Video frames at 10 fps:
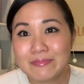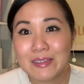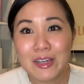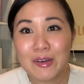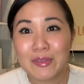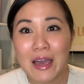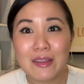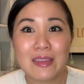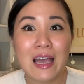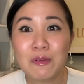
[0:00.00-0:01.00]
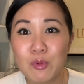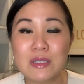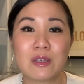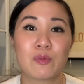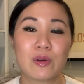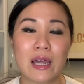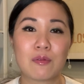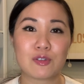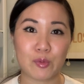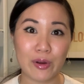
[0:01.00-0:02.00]
That wasn't what I
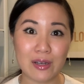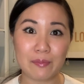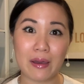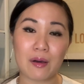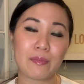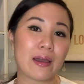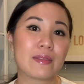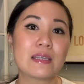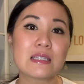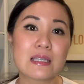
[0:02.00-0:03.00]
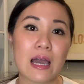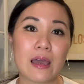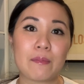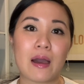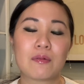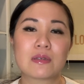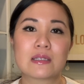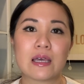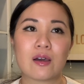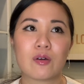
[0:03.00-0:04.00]
was worried about. By this time, I was
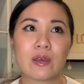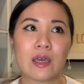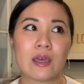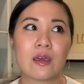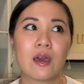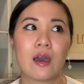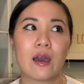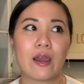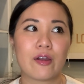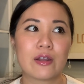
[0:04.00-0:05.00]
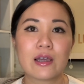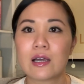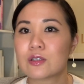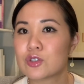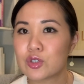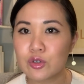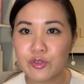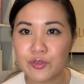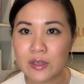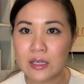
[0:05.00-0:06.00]
like, okay, I already got 2
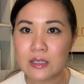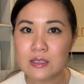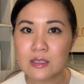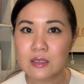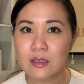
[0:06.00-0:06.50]
fees